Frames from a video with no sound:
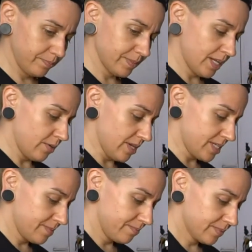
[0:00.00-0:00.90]

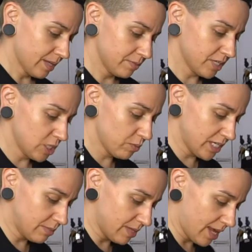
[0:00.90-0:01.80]
Anyways, I'm just gonna spray
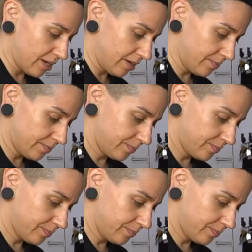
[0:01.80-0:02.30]
some of that on.